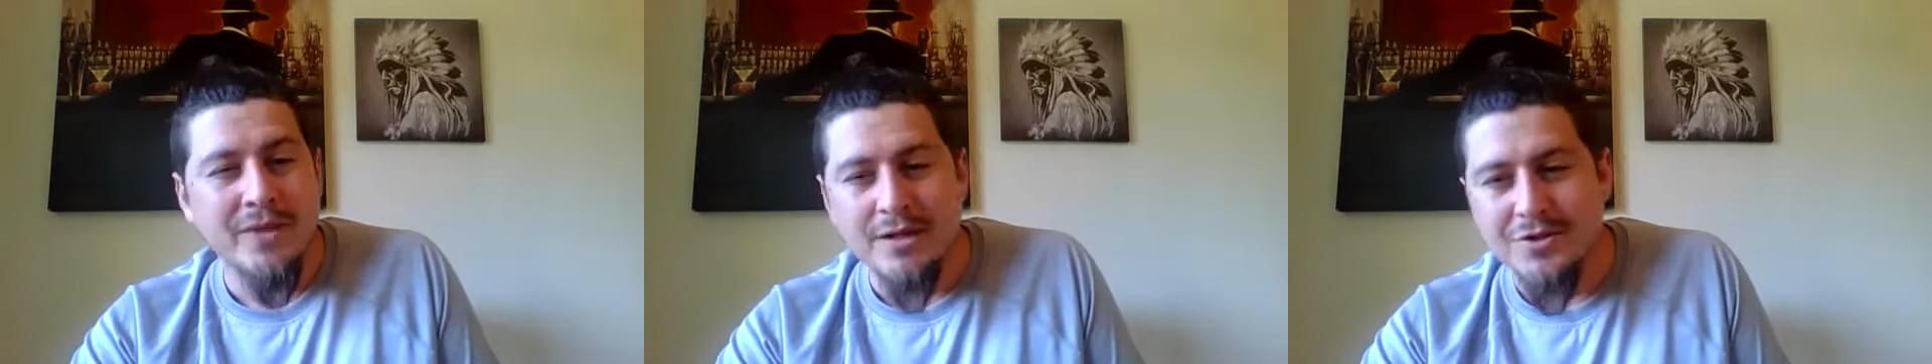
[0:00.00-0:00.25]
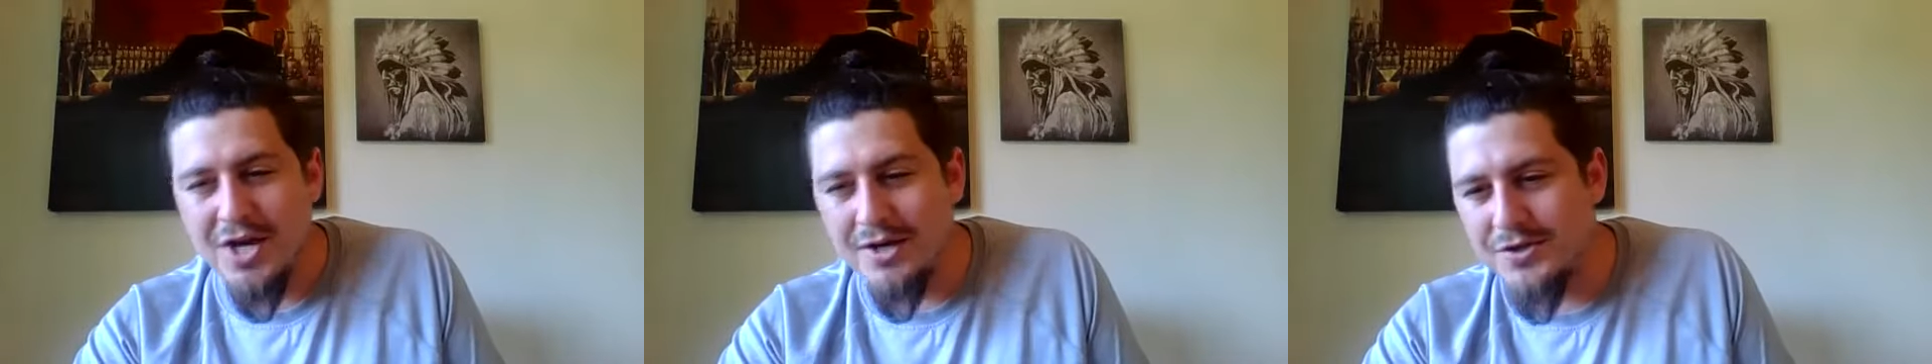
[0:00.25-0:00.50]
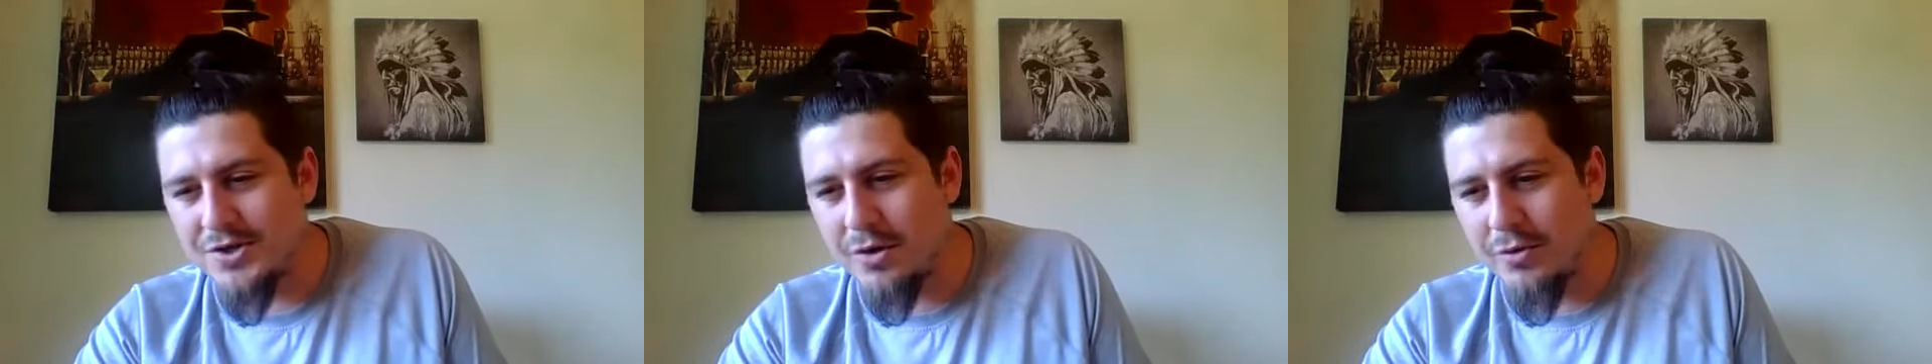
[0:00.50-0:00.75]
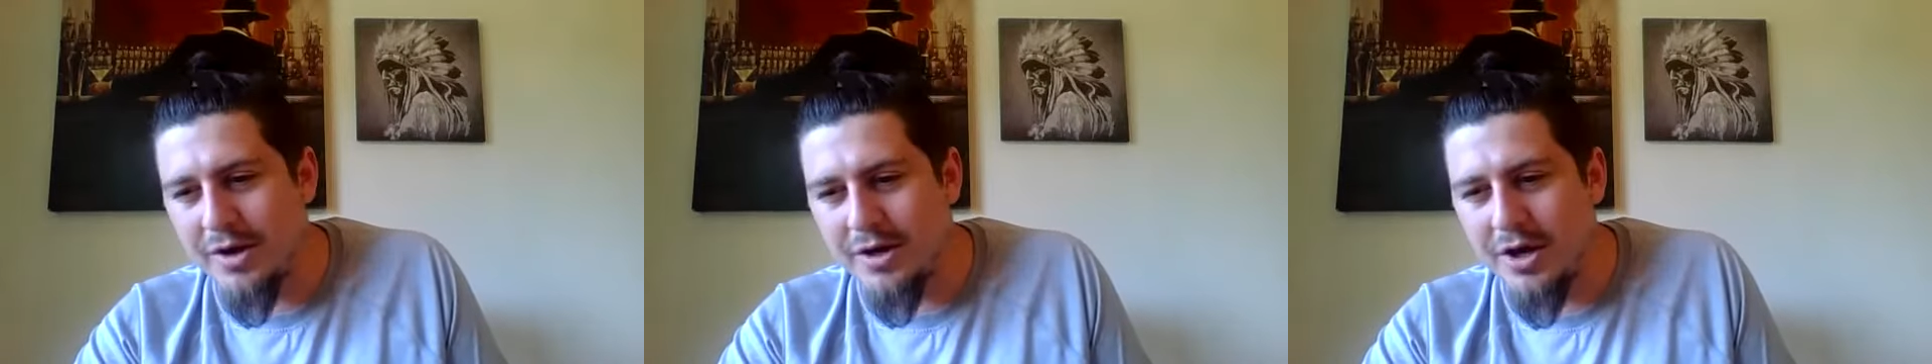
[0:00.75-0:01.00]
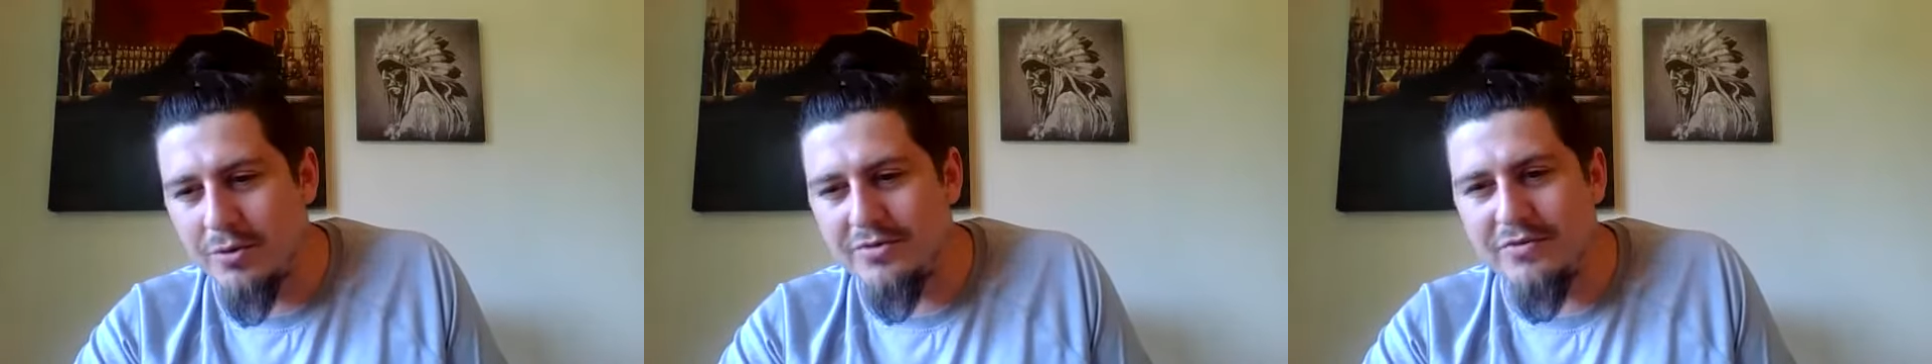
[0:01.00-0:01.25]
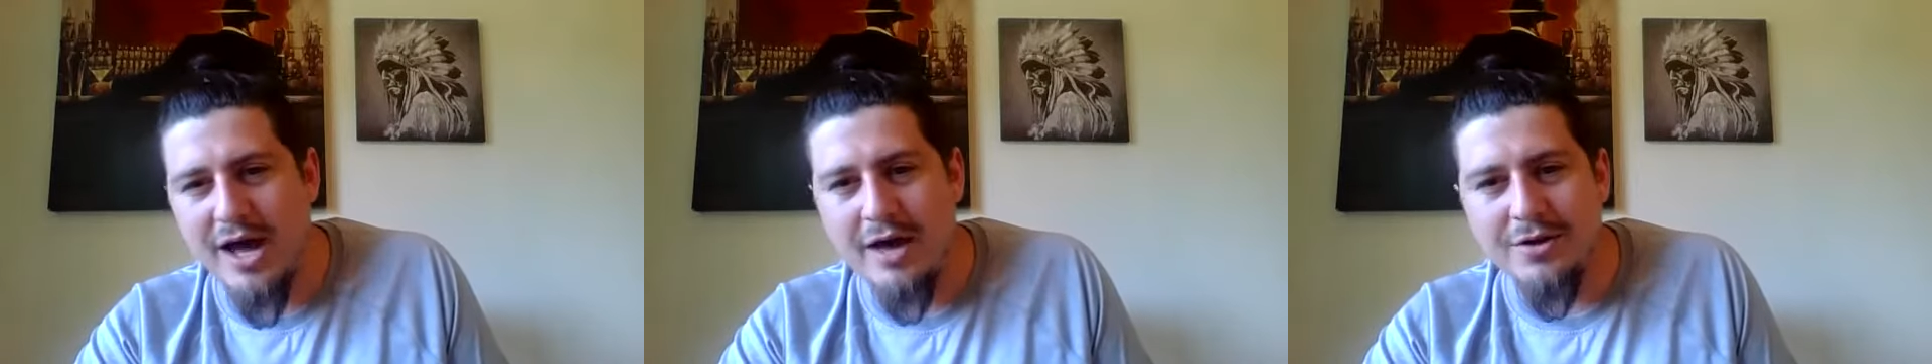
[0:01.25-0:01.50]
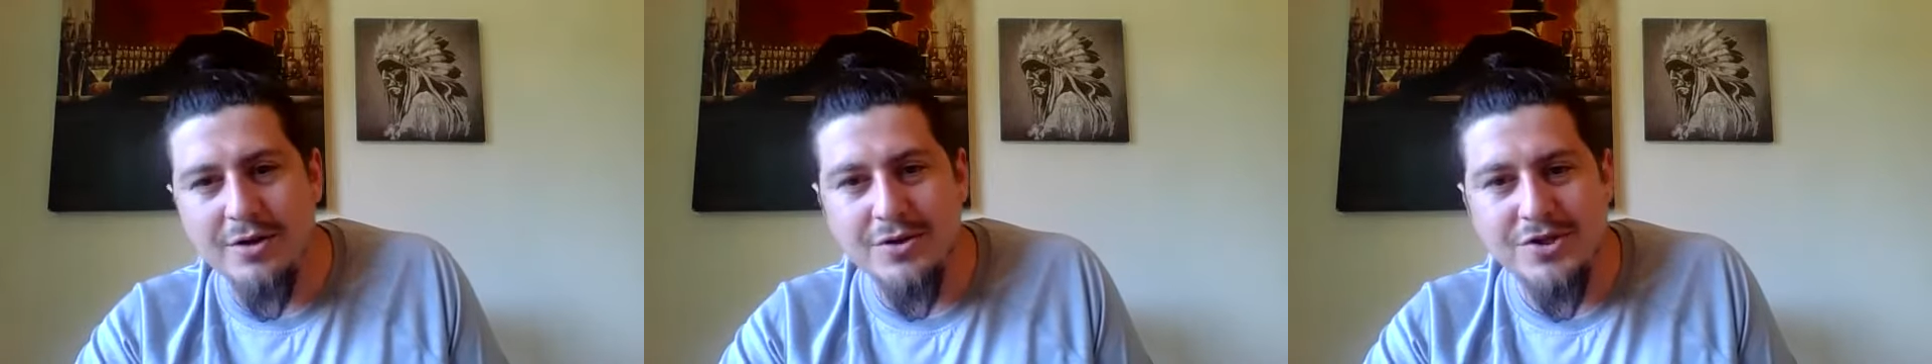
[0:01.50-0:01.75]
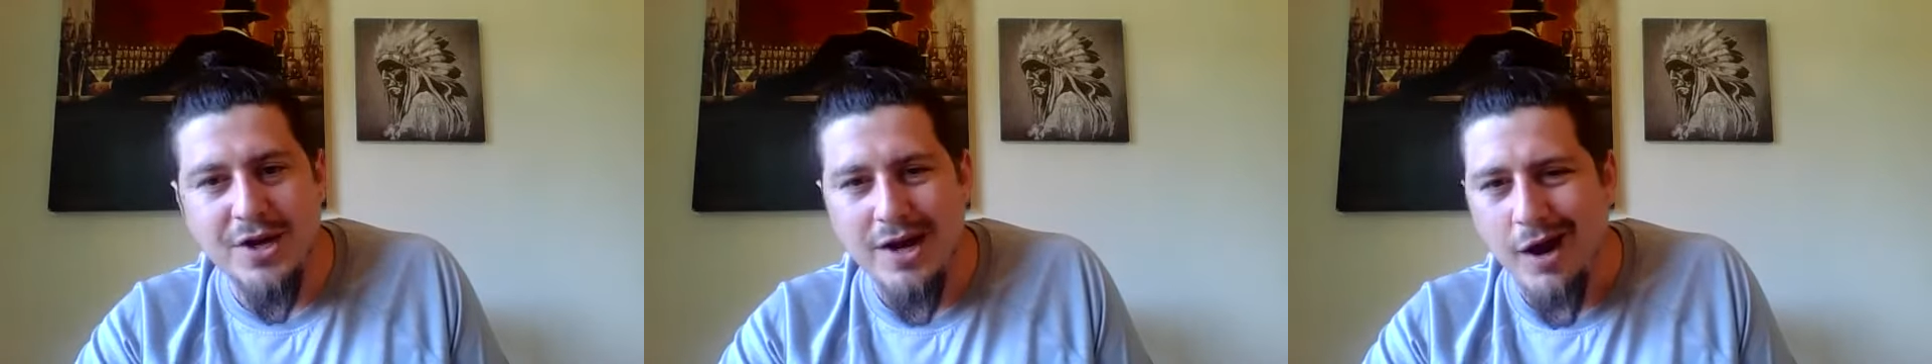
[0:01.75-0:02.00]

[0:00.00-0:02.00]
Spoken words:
Chances are we're going to go with values.